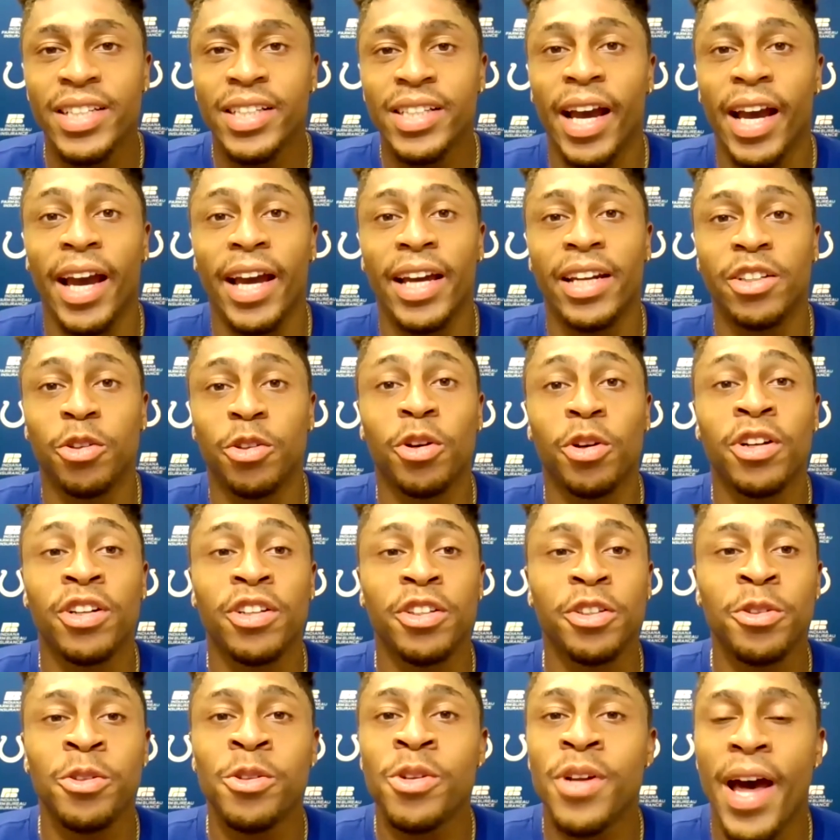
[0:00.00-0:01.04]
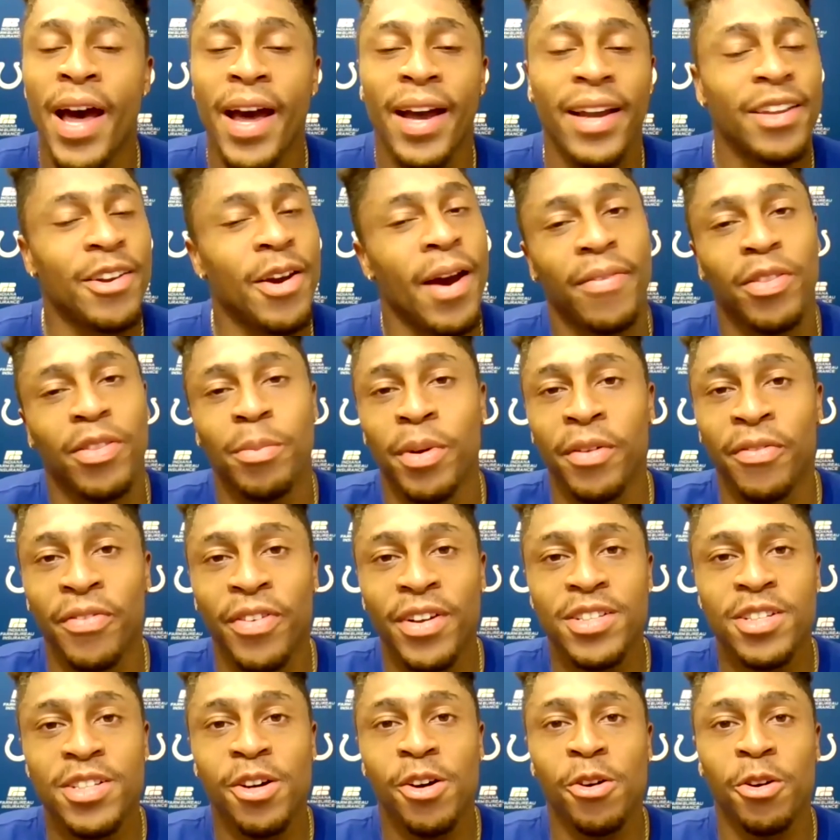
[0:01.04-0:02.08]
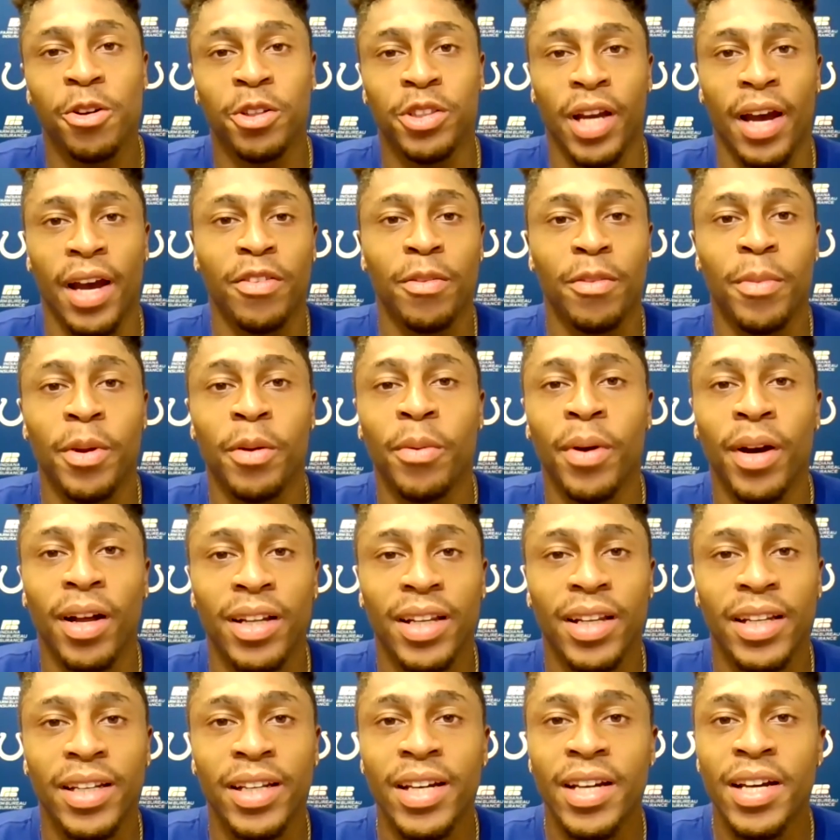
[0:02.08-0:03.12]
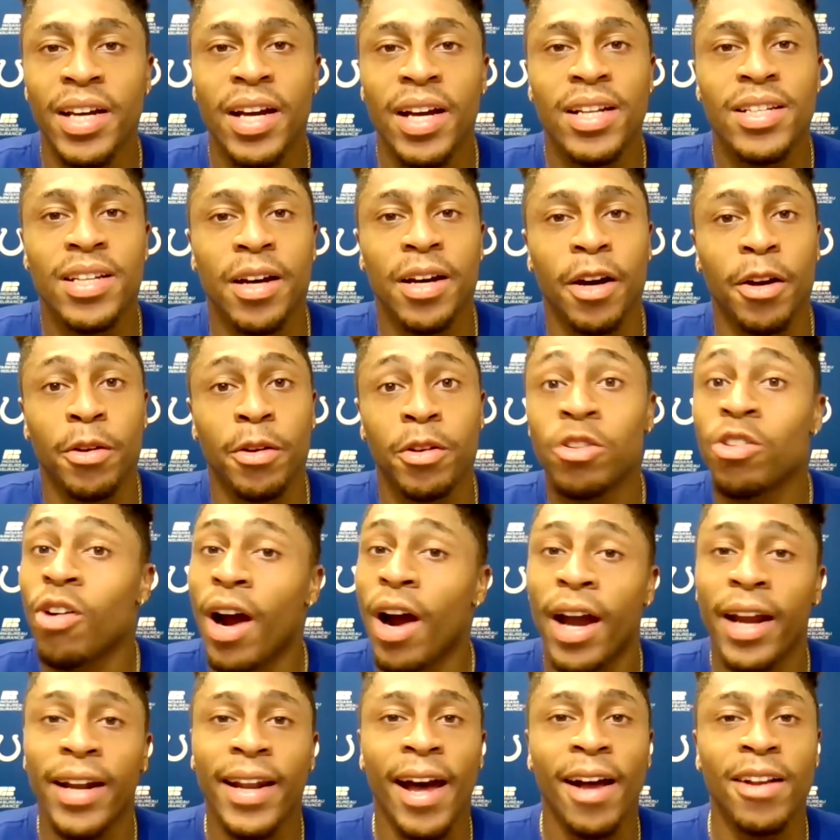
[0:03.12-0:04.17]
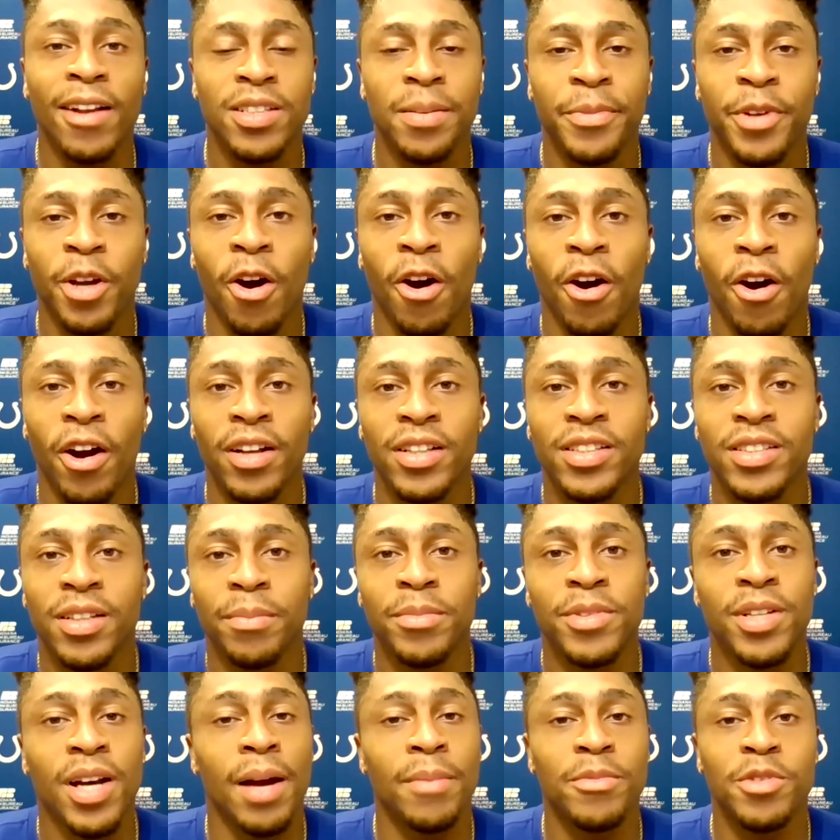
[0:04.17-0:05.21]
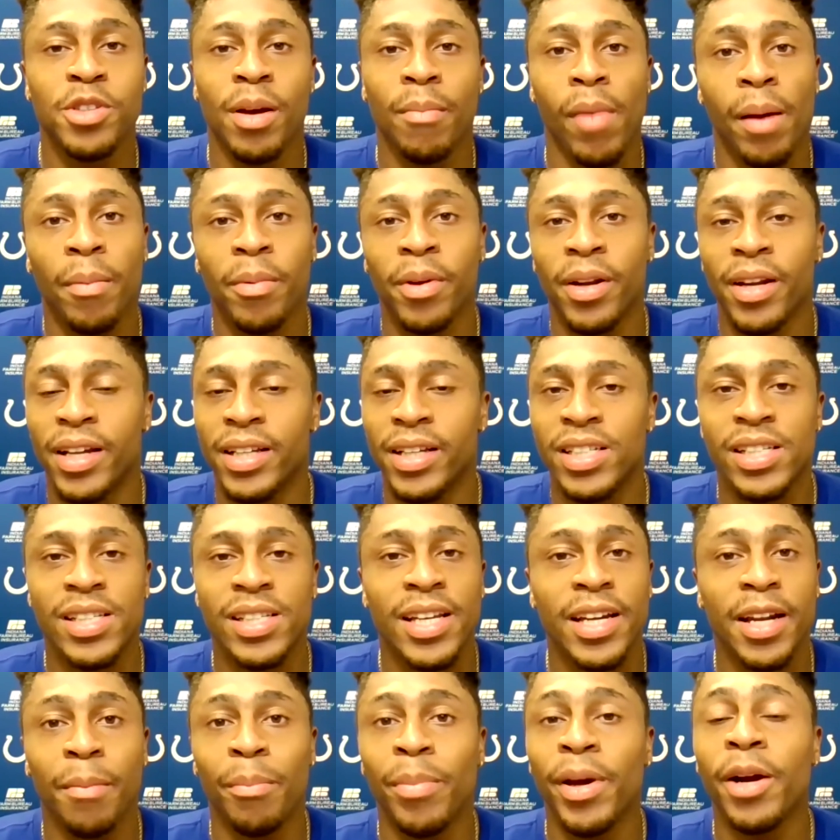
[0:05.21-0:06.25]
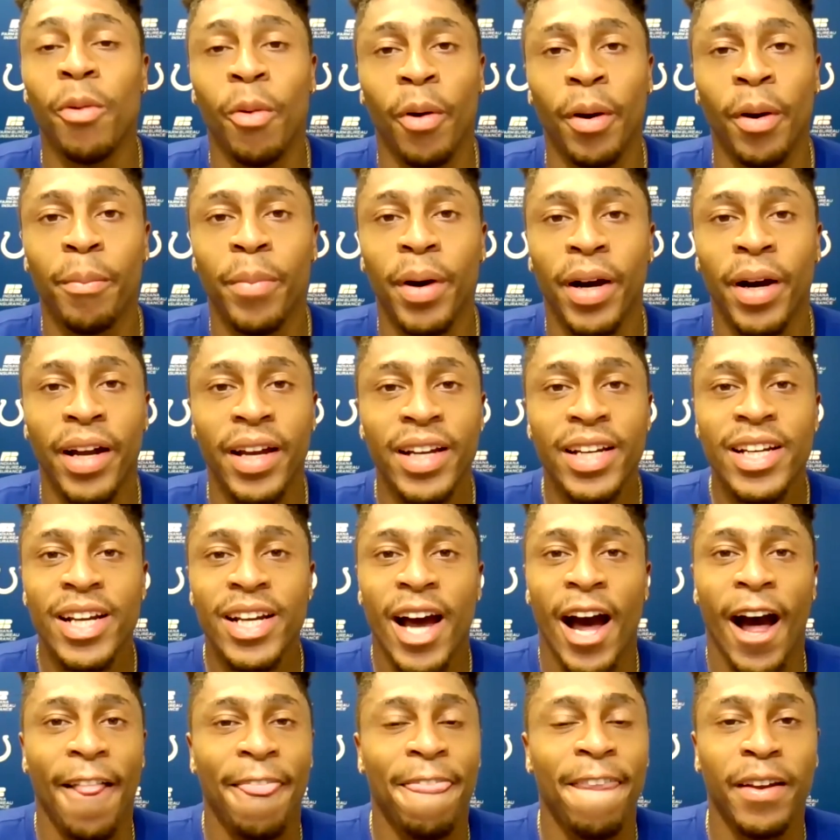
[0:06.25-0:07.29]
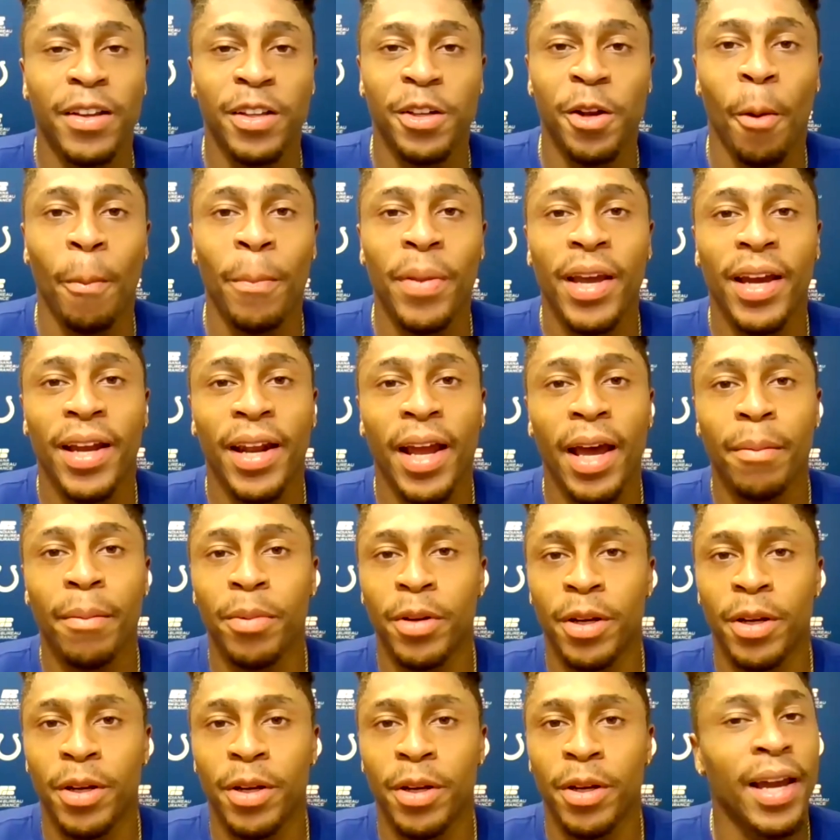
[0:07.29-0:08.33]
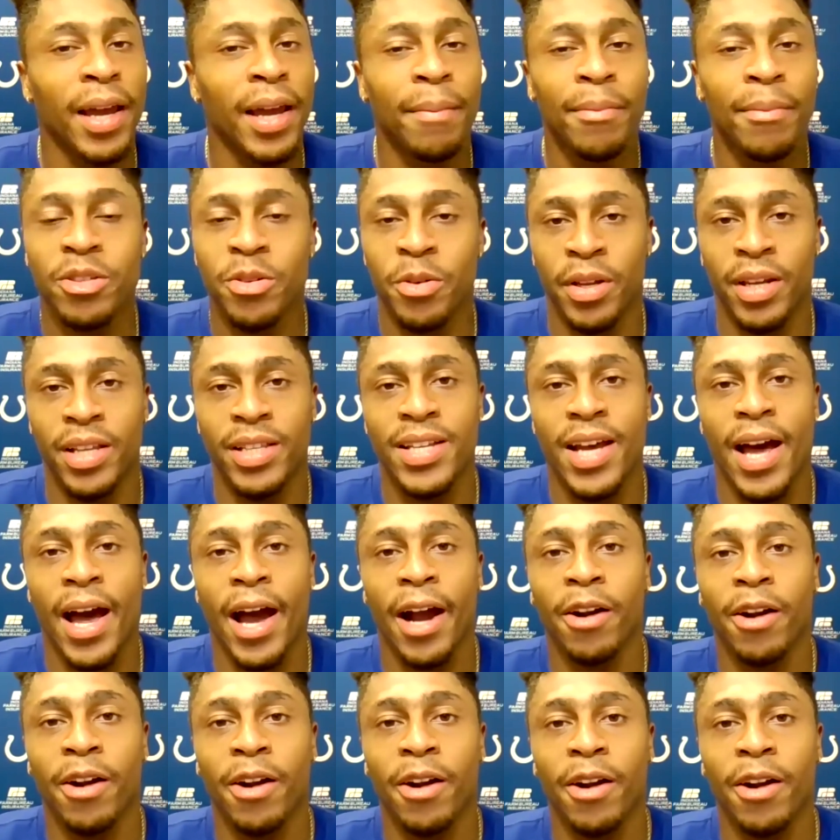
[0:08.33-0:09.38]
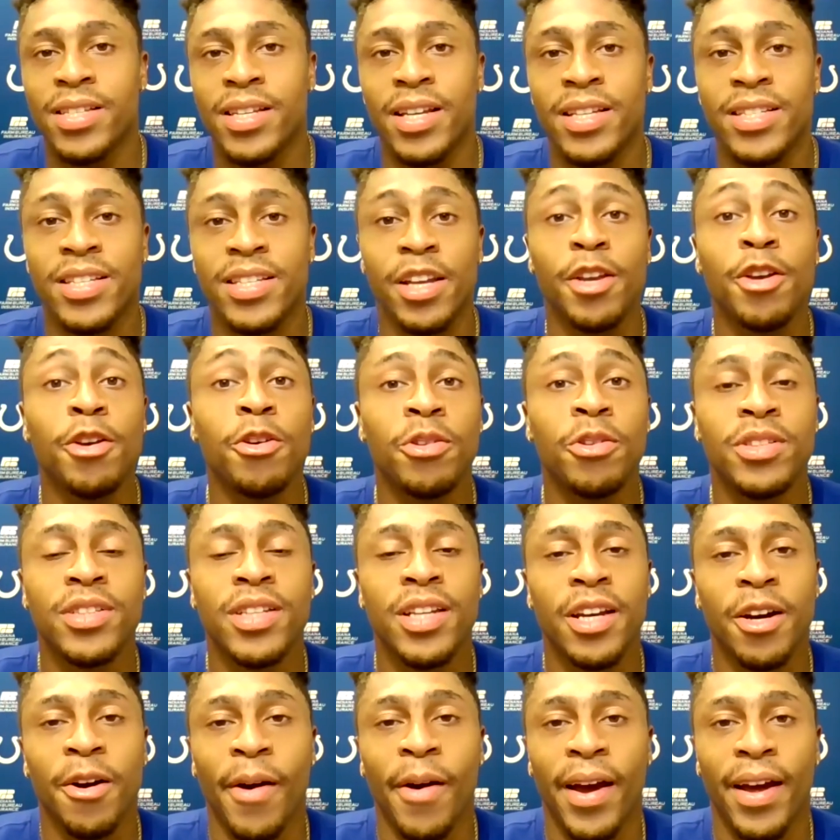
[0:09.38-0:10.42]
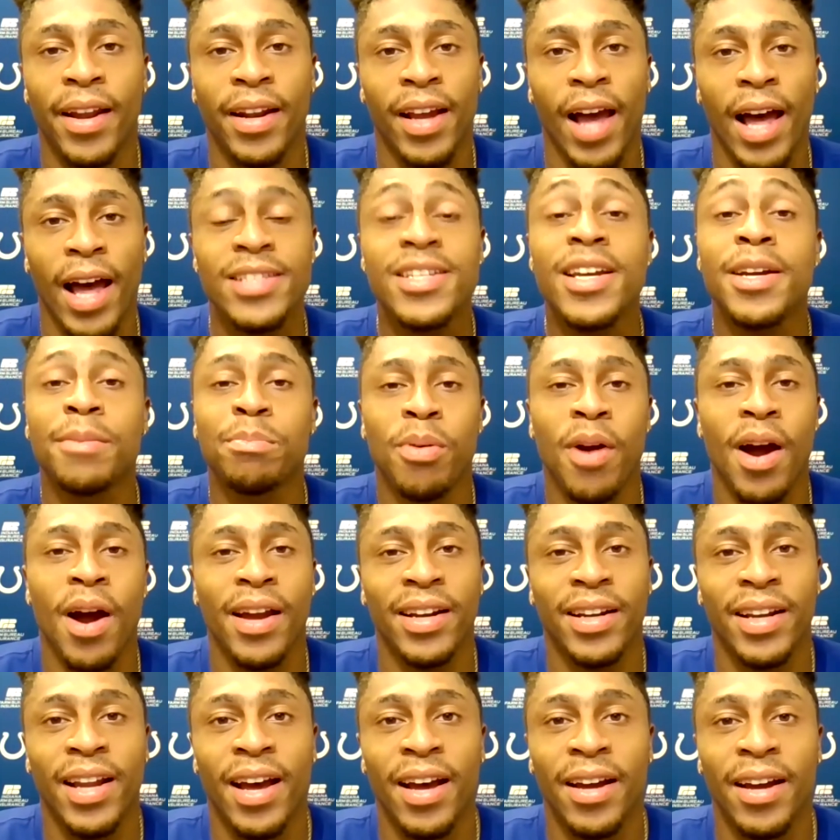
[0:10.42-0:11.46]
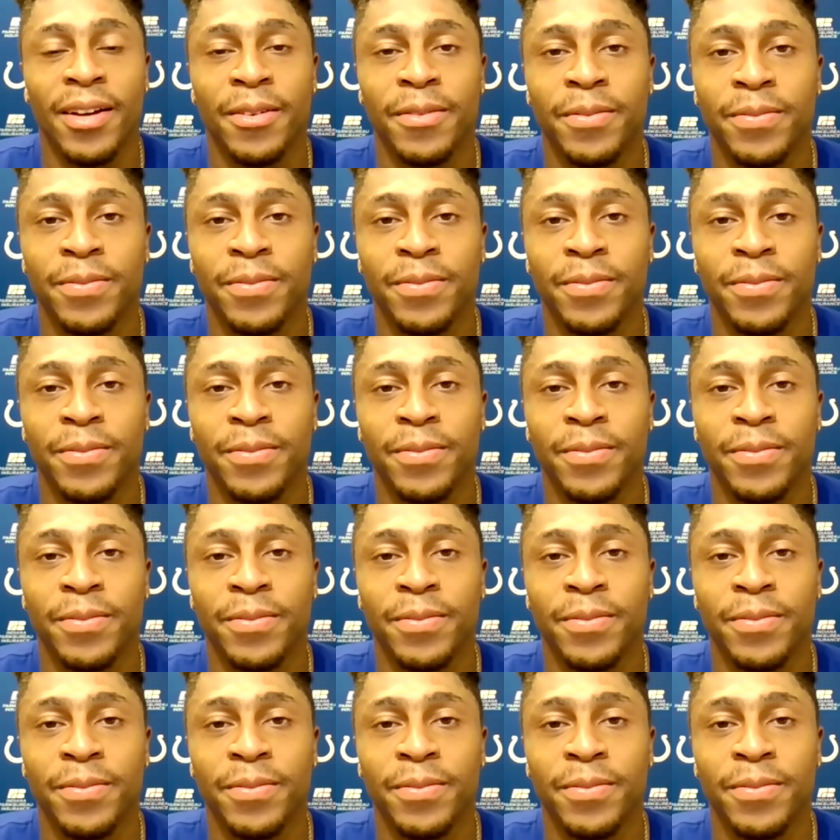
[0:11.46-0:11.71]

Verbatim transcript: And in order to do that, you have to be physical. You have to be willing to grind out some yards. Sometimes you get be able to just hit a big one. But I think, you know, being able to play in between the tackles is, is a huge deal. And I take pride in that.